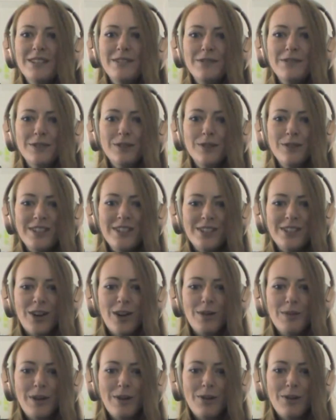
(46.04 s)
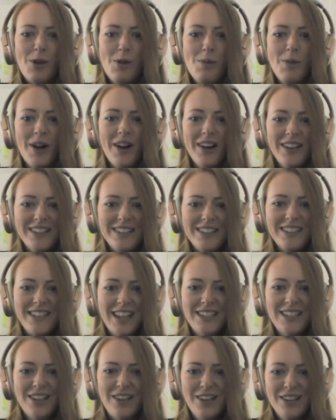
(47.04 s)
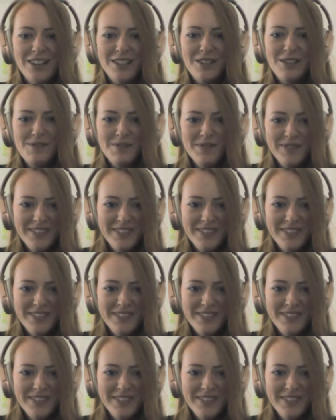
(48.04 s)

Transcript: the floor scrubbing robots? That's awesome.